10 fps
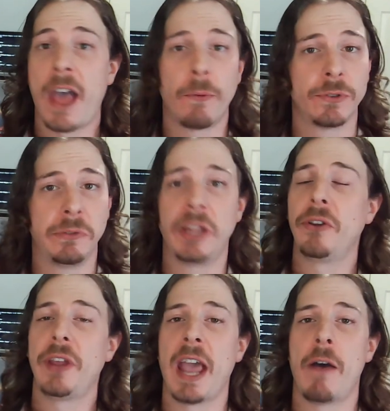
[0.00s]
That was
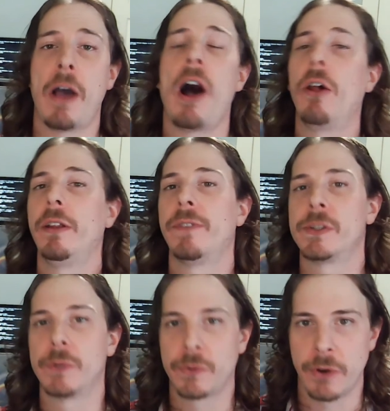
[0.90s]
literally how all
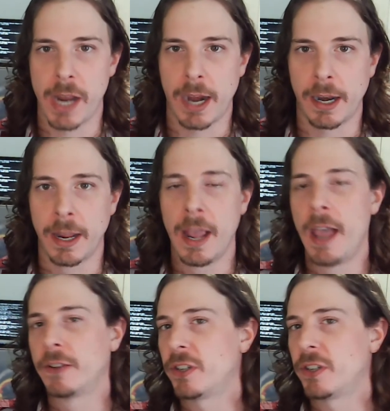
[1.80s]
of this was created.